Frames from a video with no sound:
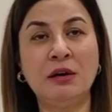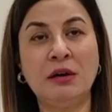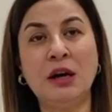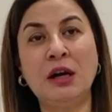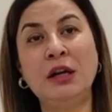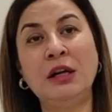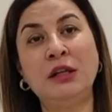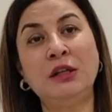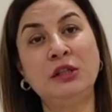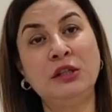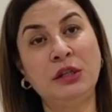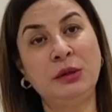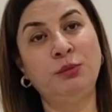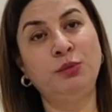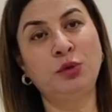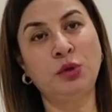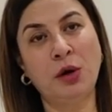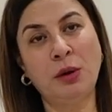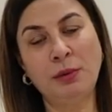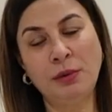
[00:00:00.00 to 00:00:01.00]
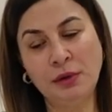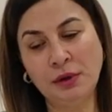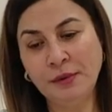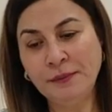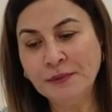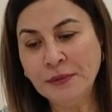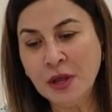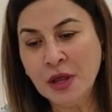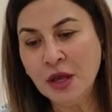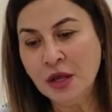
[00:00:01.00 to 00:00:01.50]
run in deep trouble.
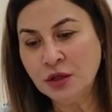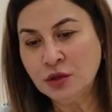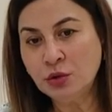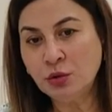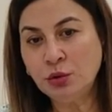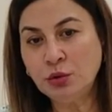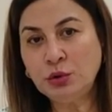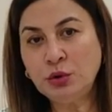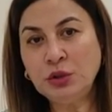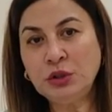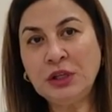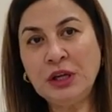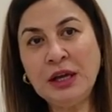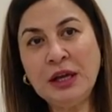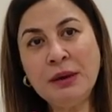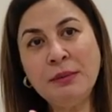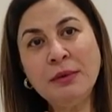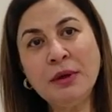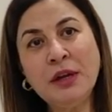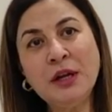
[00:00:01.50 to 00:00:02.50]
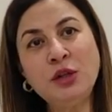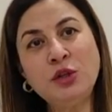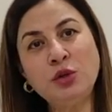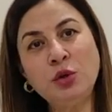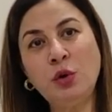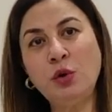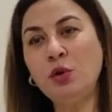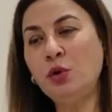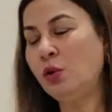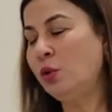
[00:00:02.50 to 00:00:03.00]
So today I'm gonna
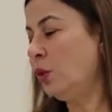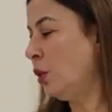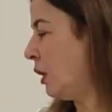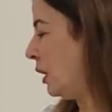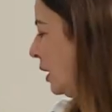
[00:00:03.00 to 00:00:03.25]
show you